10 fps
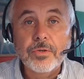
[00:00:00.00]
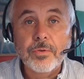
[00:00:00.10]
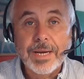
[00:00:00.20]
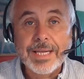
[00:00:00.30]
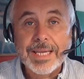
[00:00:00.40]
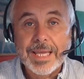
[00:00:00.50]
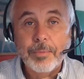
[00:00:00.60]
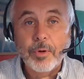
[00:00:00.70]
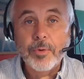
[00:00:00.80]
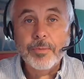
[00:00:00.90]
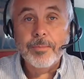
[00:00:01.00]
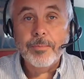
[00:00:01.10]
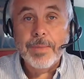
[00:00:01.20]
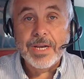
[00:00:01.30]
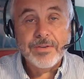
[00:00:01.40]
direct labor,
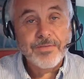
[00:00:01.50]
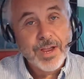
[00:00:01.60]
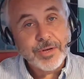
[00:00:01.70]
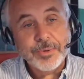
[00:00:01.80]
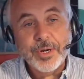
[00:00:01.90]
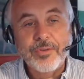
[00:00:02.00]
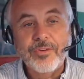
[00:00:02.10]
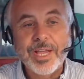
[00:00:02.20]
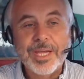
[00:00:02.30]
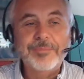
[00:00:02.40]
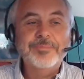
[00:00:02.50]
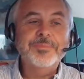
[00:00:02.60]
manufacturing overhead.